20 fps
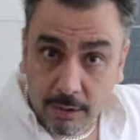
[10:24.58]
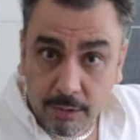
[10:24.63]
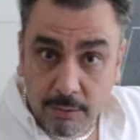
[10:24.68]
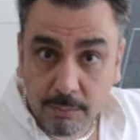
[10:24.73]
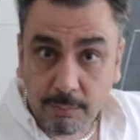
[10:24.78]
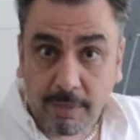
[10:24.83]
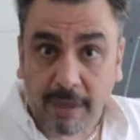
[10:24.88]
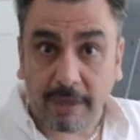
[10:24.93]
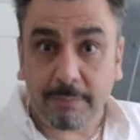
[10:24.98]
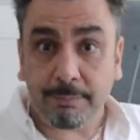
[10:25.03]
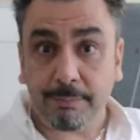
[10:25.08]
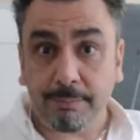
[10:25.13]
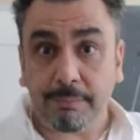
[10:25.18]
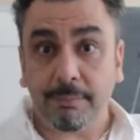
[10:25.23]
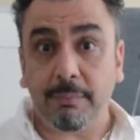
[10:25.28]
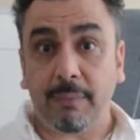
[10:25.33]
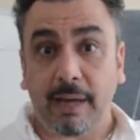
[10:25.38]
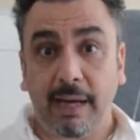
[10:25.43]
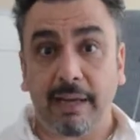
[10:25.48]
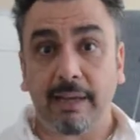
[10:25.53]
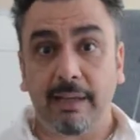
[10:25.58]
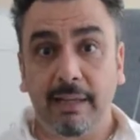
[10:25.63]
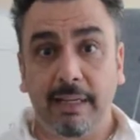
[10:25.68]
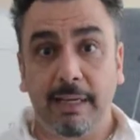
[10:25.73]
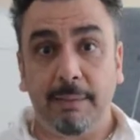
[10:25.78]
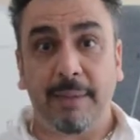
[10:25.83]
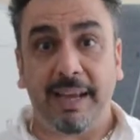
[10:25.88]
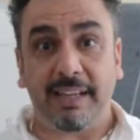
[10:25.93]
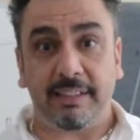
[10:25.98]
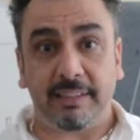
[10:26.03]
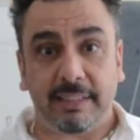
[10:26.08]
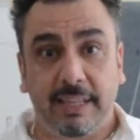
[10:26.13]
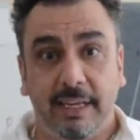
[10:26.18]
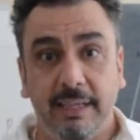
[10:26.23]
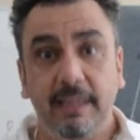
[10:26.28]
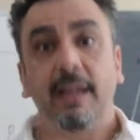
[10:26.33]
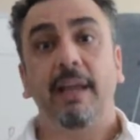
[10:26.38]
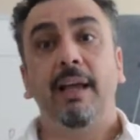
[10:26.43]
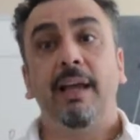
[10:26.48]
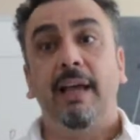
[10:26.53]
eBay
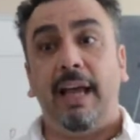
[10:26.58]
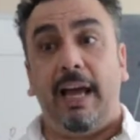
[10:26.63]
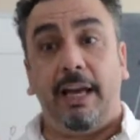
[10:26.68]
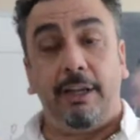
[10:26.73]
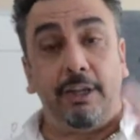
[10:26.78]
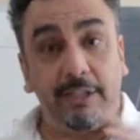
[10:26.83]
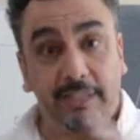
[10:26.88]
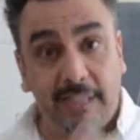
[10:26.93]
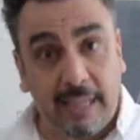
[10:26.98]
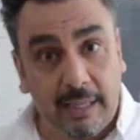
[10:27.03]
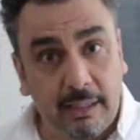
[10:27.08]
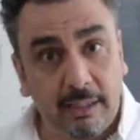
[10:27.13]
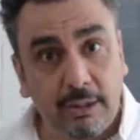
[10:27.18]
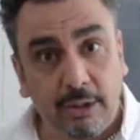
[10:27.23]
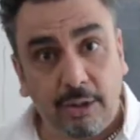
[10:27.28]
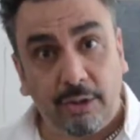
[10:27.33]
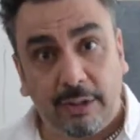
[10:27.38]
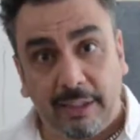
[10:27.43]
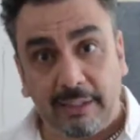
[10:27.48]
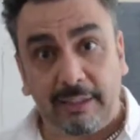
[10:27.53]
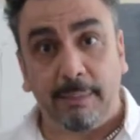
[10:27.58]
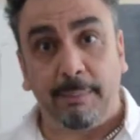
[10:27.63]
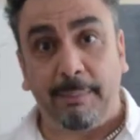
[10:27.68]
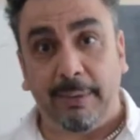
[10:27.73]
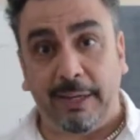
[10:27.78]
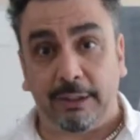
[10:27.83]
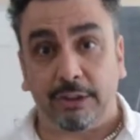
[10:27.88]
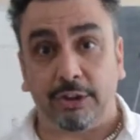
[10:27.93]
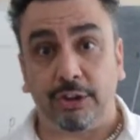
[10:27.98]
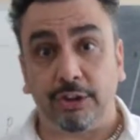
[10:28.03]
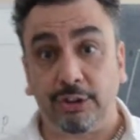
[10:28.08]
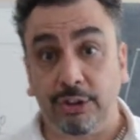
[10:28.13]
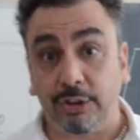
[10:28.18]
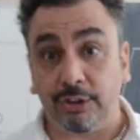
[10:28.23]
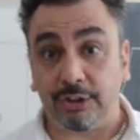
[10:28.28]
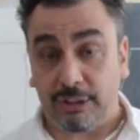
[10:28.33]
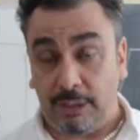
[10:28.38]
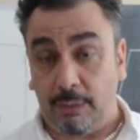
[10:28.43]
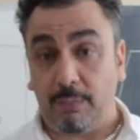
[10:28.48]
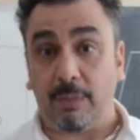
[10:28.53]
site and you're taking a look at the pictures, you'll
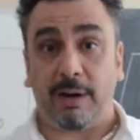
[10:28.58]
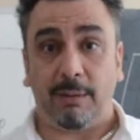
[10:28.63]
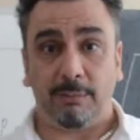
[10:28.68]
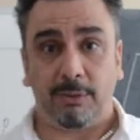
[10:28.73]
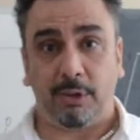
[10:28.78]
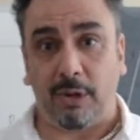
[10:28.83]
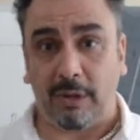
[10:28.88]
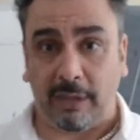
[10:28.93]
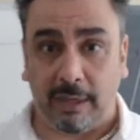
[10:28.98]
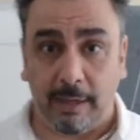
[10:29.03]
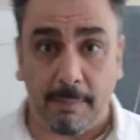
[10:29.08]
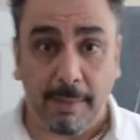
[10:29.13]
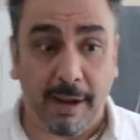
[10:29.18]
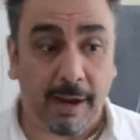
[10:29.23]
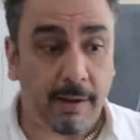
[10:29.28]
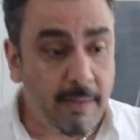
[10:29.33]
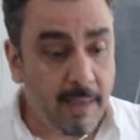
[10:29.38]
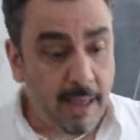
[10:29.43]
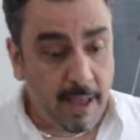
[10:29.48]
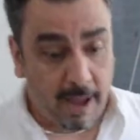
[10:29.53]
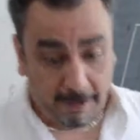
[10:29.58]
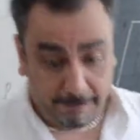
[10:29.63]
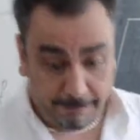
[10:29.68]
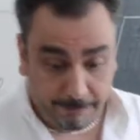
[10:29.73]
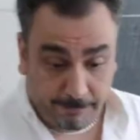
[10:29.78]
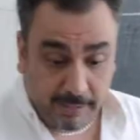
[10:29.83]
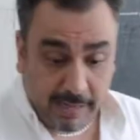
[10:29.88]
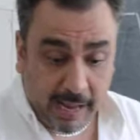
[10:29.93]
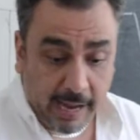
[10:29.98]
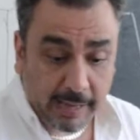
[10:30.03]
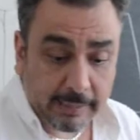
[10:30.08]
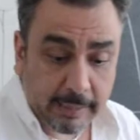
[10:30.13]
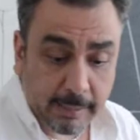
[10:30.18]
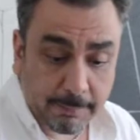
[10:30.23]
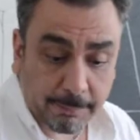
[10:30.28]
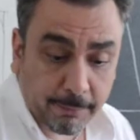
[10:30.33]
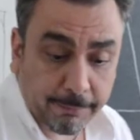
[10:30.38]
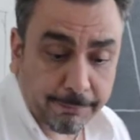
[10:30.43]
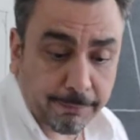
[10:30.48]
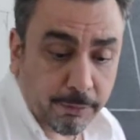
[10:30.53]
see what I'm talking about. I've lined up
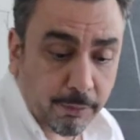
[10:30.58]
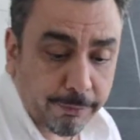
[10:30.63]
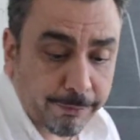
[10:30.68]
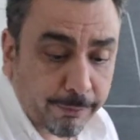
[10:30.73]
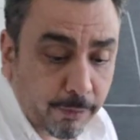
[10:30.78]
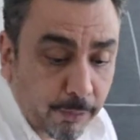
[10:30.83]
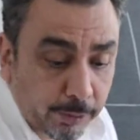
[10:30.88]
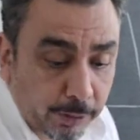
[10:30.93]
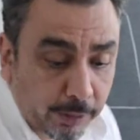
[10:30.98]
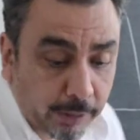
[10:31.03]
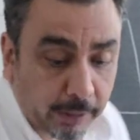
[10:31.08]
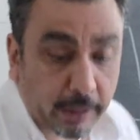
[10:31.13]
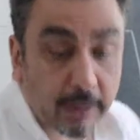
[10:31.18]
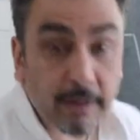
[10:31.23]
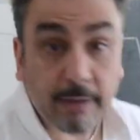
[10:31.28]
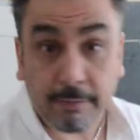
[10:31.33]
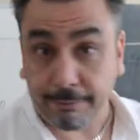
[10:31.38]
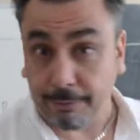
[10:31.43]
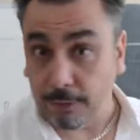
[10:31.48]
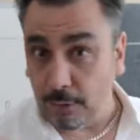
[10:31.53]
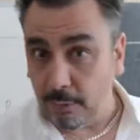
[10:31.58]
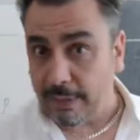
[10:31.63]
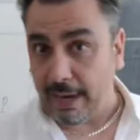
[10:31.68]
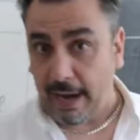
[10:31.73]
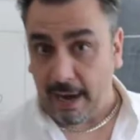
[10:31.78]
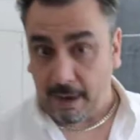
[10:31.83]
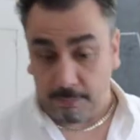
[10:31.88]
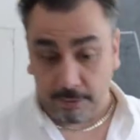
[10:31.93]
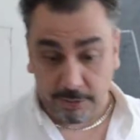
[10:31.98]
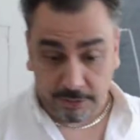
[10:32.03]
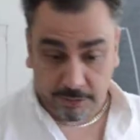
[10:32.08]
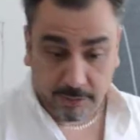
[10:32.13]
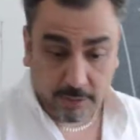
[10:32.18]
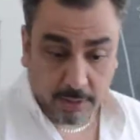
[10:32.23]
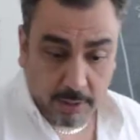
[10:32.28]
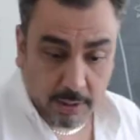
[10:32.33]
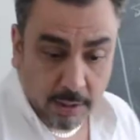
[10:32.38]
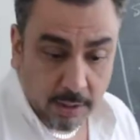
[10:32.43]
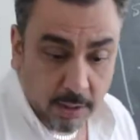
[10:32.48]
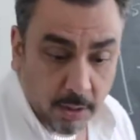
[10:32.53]
a few cameras
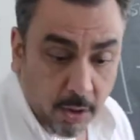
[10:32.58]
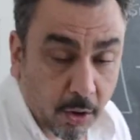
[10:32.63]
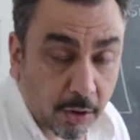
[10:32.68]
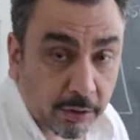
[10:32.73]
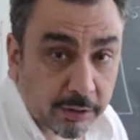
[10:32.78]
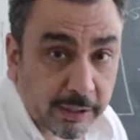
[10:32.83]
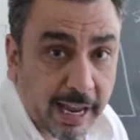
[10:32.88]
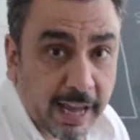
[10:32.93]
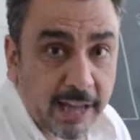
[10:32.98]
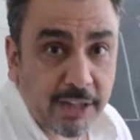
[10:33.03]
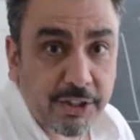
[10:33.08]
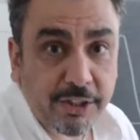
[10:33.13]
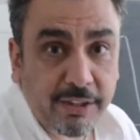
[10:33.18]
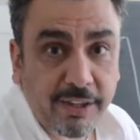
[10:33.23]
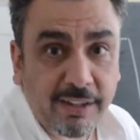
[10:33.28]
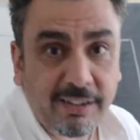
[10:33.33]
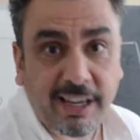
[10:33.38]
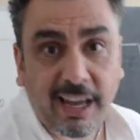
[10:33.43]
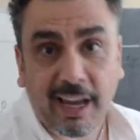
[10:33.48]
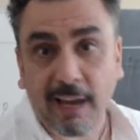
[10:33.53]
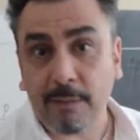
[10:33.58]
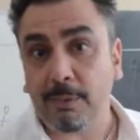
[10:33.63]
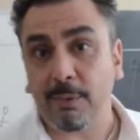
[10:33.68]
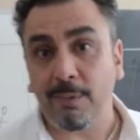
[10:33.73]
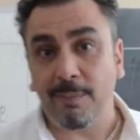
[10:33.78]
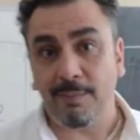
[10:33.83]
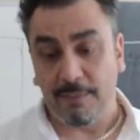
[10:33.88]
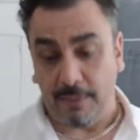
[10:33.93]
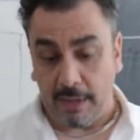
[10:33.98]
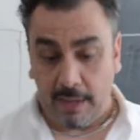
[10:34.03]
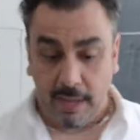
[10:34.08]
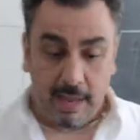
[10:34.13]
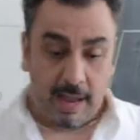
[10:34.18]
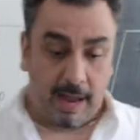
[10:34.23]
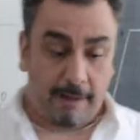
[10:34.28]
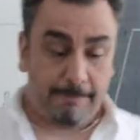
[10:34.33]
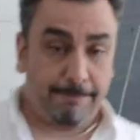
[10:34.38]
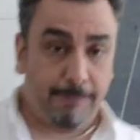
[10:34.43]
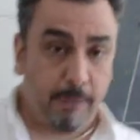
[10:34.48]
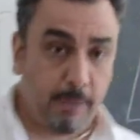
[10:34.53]
on the edge of the table. I
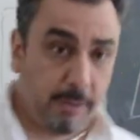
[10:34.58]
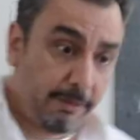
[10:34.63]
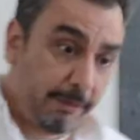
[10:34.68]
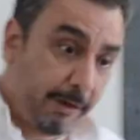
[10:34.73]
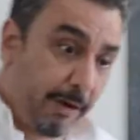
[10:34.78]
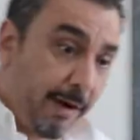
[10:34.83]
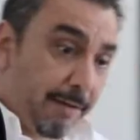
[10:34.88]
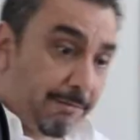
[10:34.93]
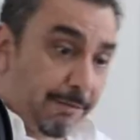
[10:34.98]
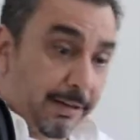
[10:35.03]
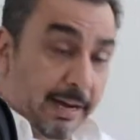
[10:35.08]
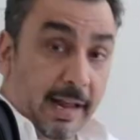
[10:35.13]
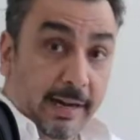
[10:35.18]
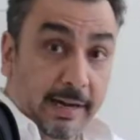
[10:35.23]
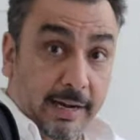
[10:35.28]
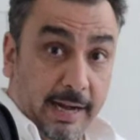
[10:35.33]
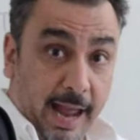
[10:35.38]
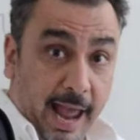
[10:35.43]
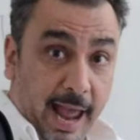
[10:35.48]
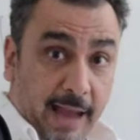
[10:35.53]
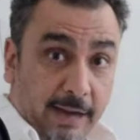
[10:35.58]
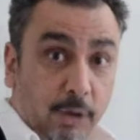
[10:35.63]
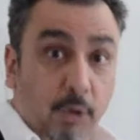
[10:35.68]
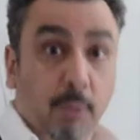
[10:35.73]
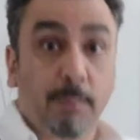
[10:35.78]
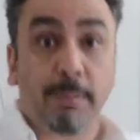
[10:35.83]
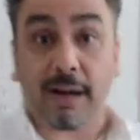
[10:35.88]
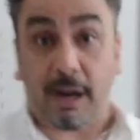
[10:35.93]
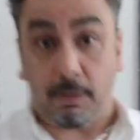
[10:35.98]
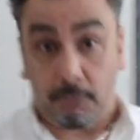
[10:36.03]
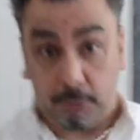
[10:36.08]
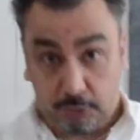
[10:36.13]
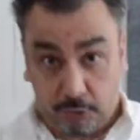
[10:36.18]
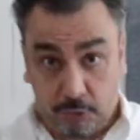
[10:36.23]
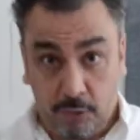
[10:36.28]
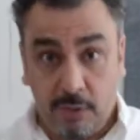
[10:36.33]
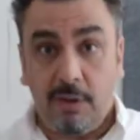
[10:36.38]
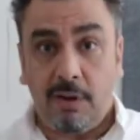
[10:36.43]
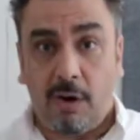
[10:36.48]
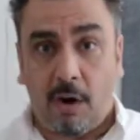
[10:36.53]
photographed it at an angle, but I was
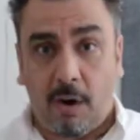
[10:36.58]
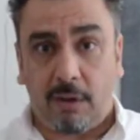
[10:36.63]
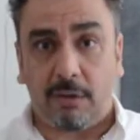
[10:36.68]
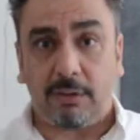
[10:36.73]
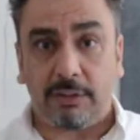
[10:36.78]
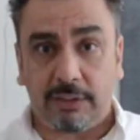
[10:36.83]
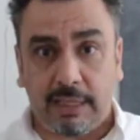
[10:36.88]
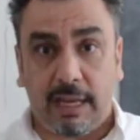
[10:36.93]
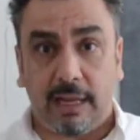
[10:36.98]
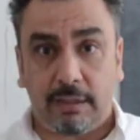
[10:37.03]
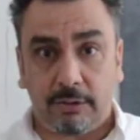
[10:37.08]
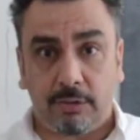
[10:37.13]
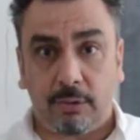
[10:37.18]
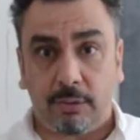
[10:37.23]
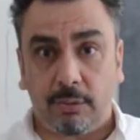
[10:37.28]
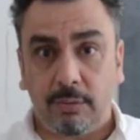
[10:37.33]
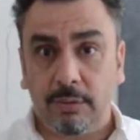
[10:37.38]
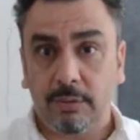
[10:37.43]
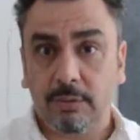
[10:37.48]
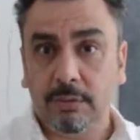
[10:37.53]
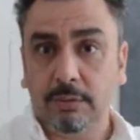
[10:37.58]
horizontal,